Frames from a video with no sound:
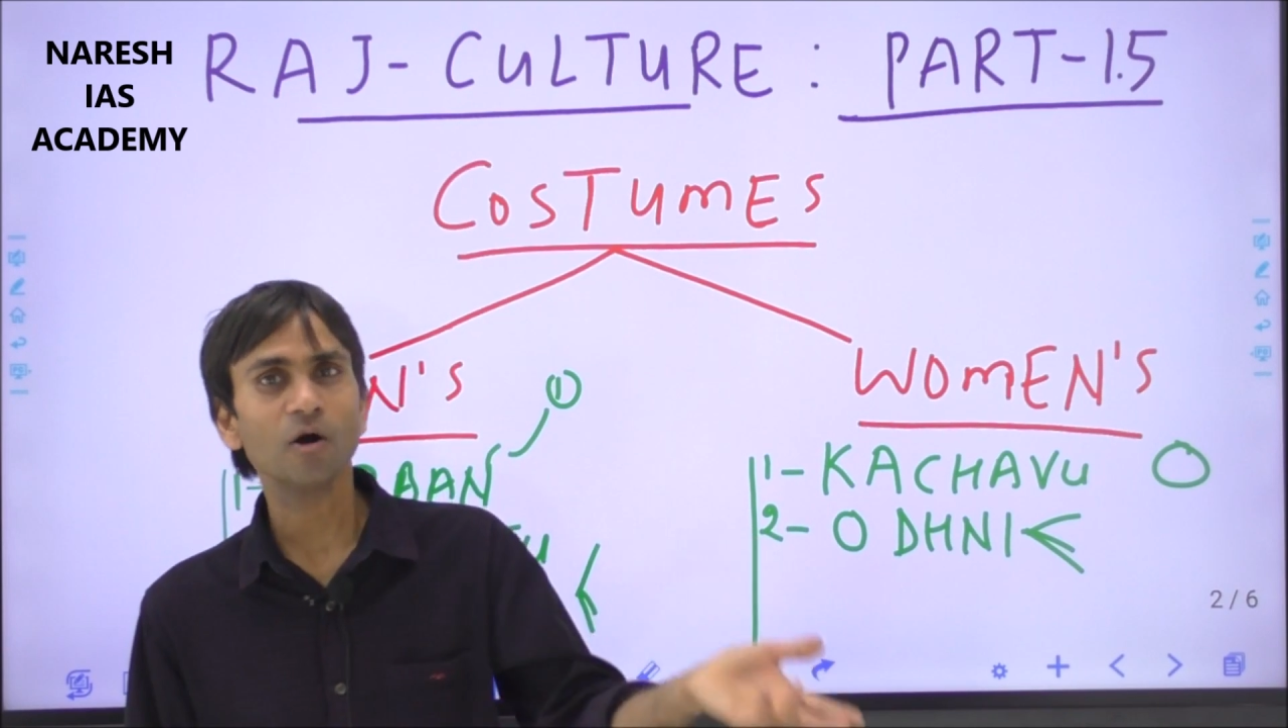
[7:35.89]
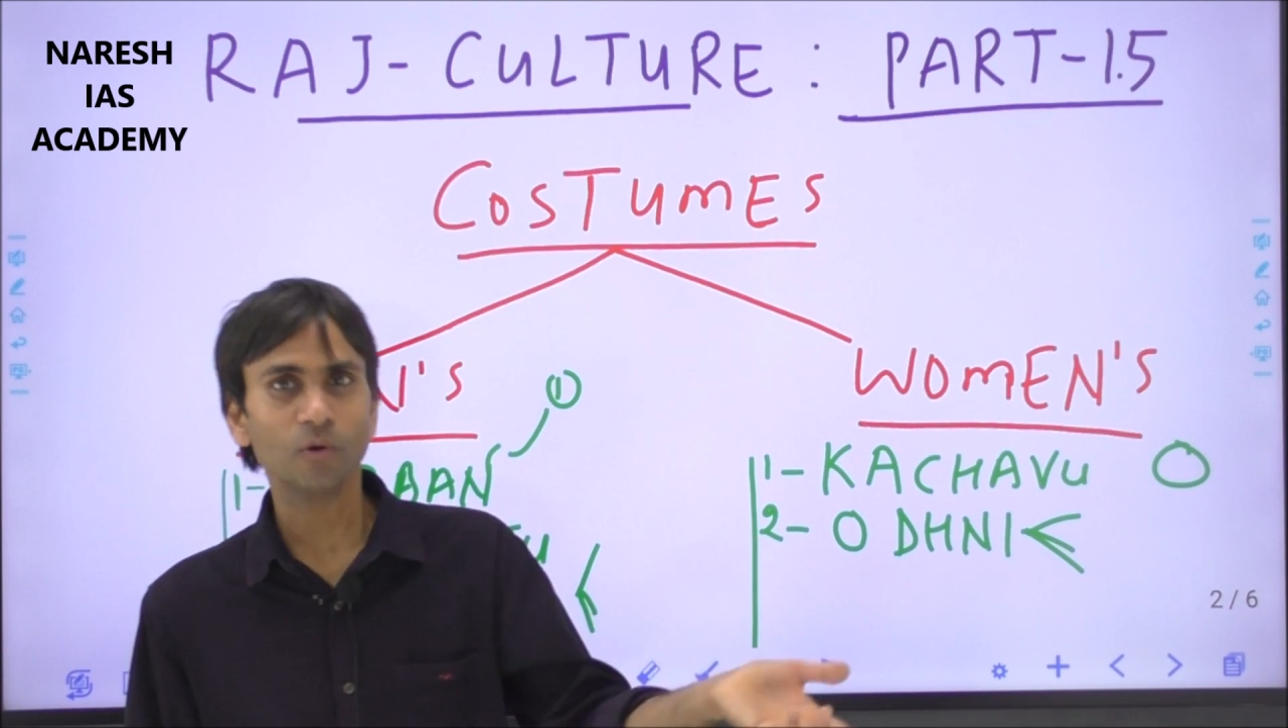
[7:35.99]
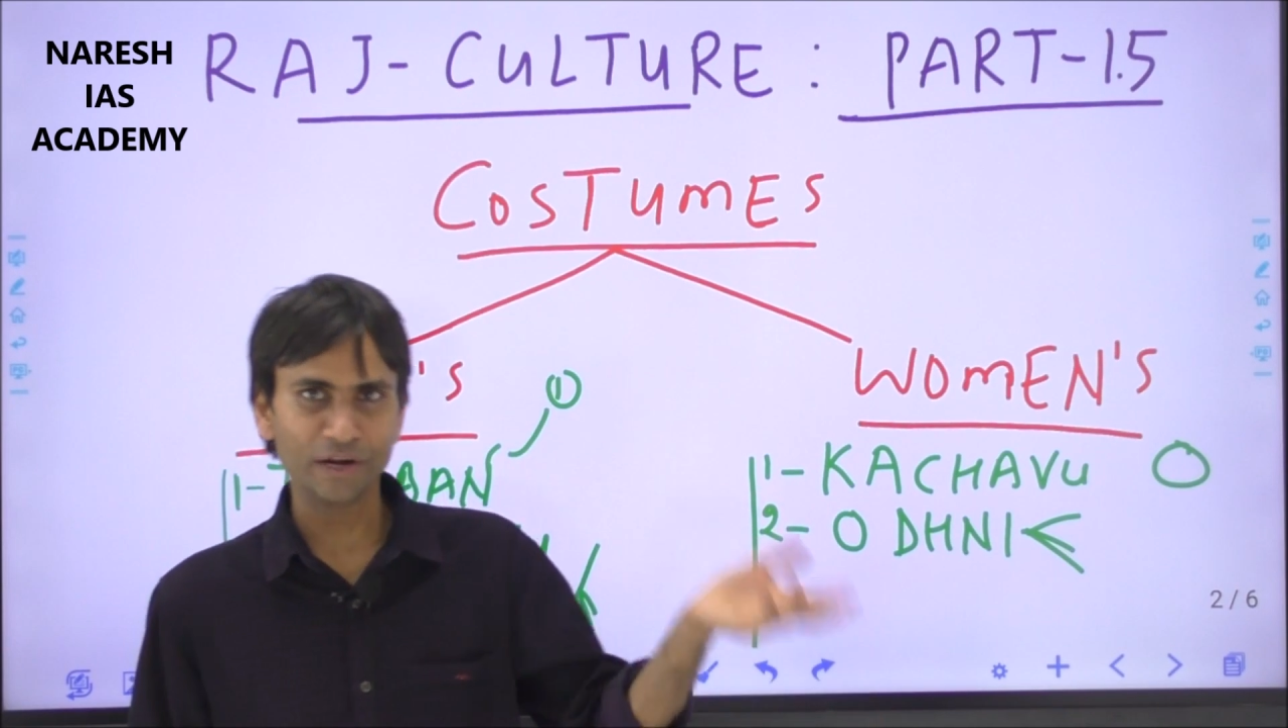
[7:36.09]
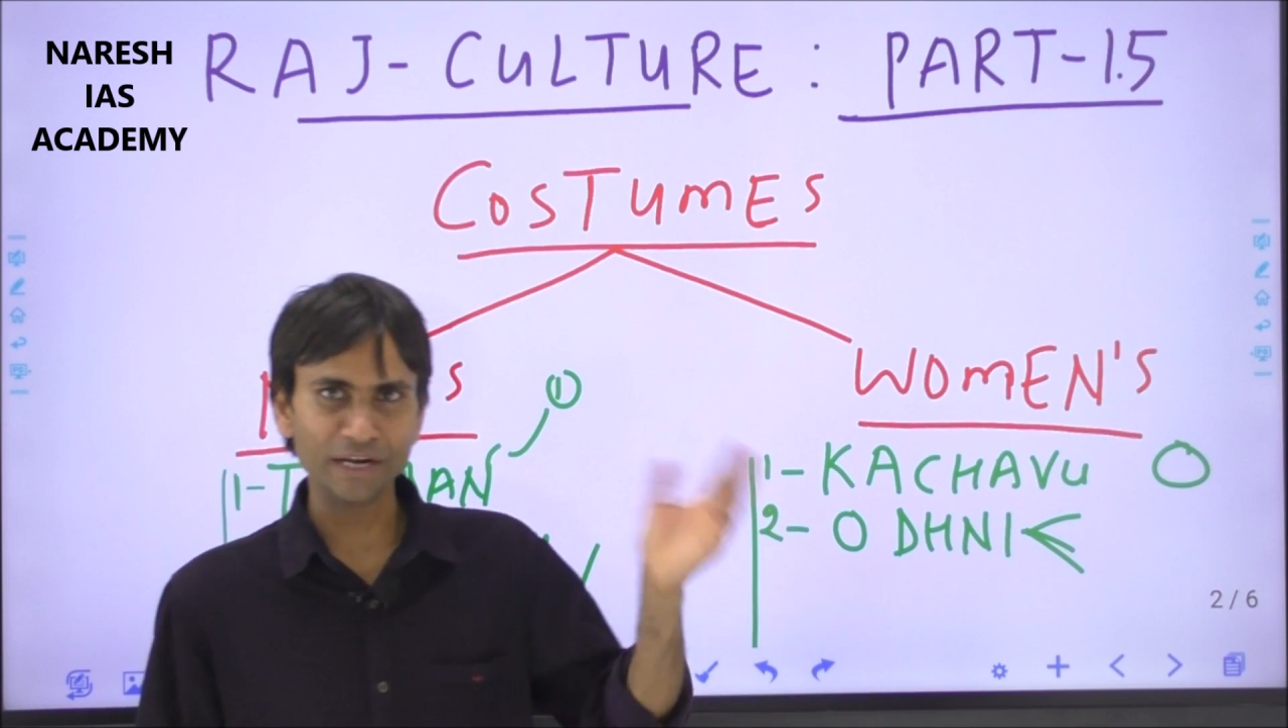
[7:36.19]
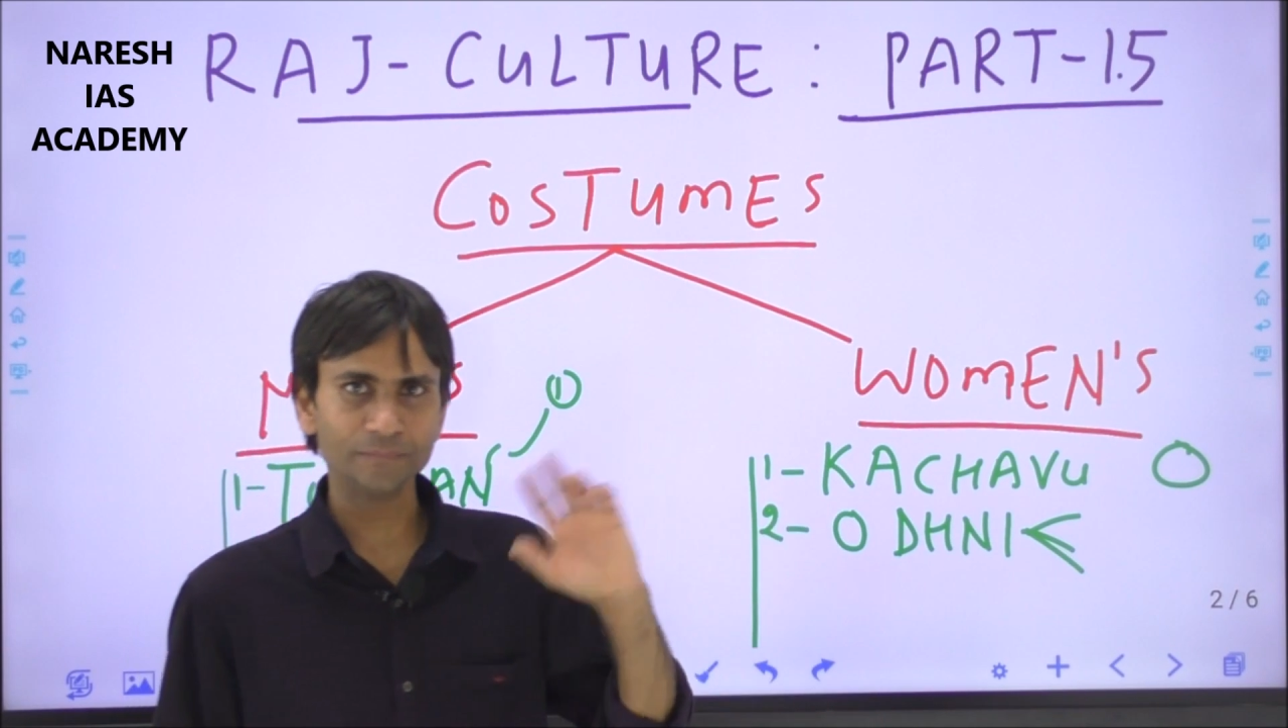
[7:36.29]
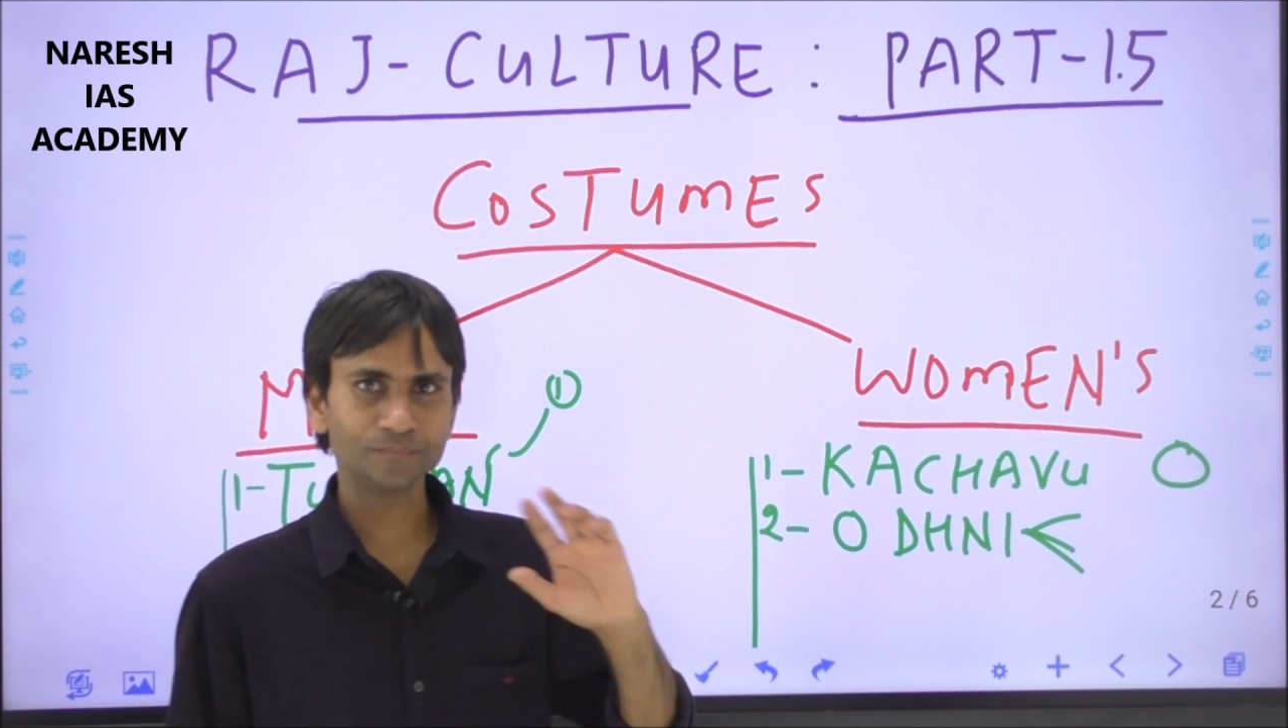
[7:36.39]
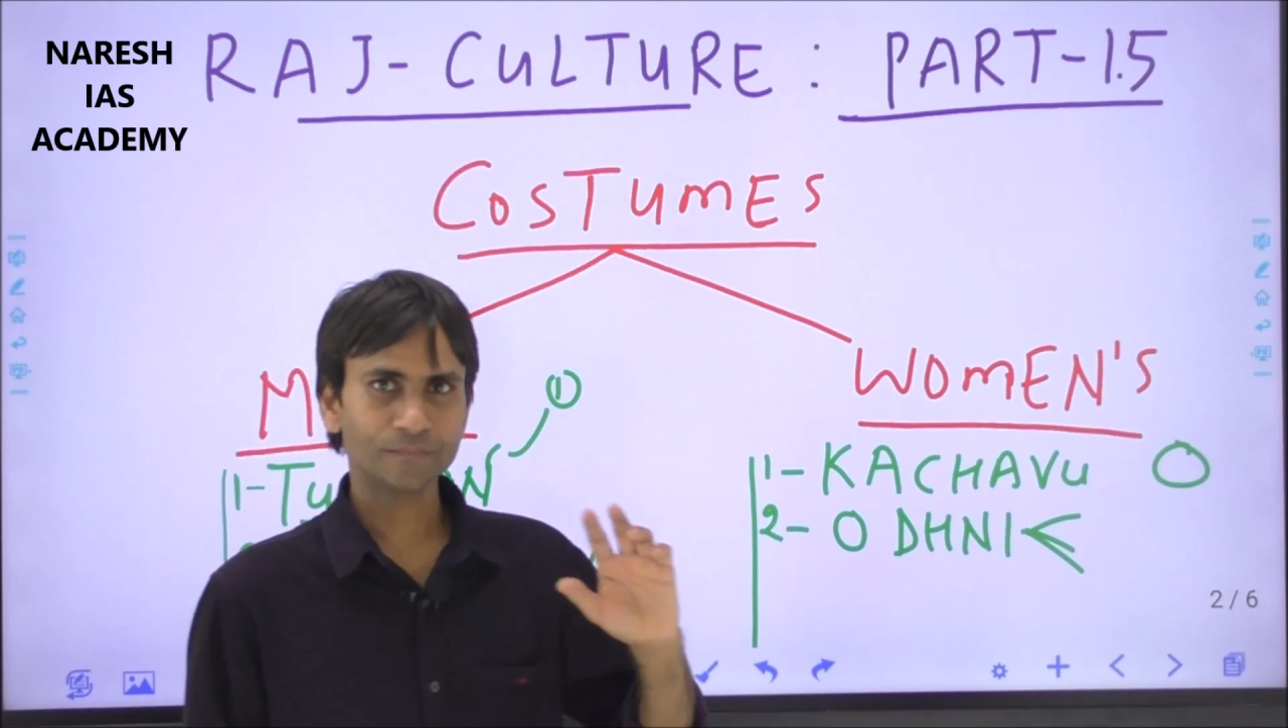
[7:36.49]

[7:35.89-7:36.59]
odhni.